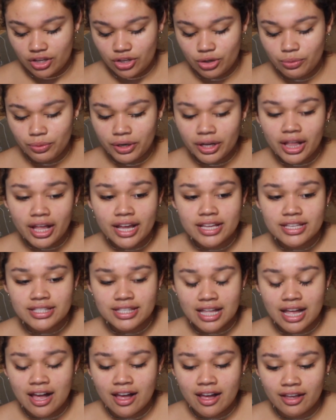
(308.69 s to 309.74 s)
you realize
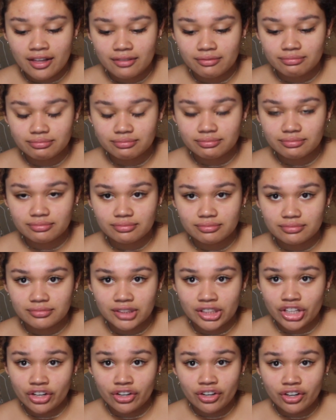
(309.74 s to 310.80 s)
that
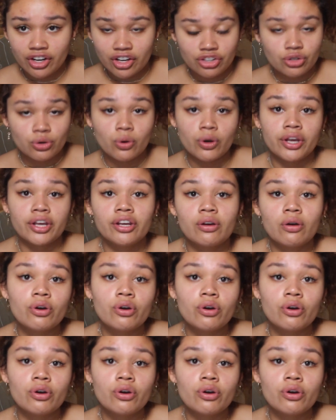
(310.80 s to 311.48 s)
they're annoying,